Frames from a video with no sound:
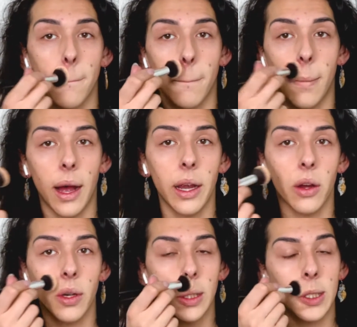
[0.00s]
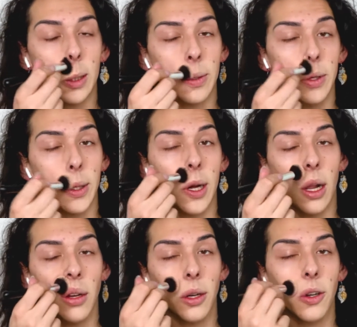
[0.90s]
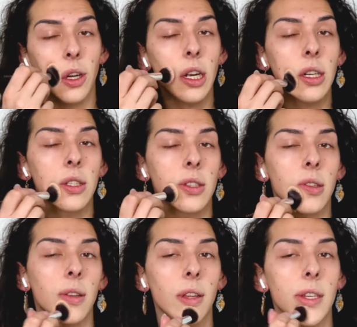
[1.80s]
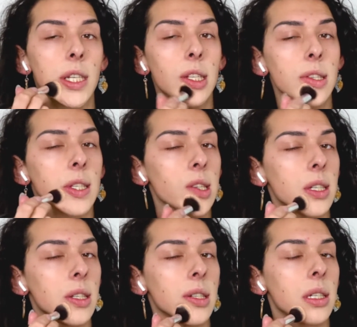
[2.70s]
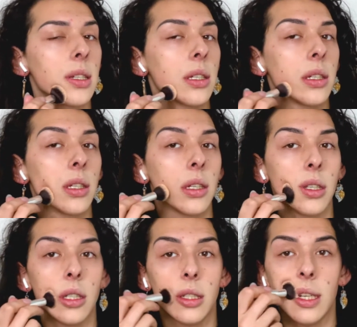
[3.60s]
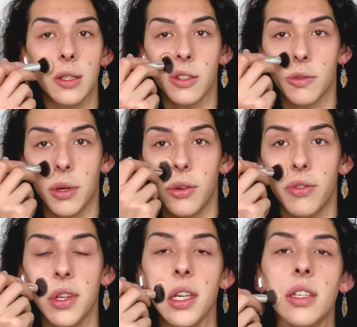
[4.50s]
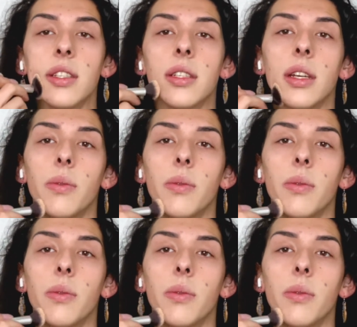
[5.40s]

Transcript: I always start with the color correct, just in the center of my face and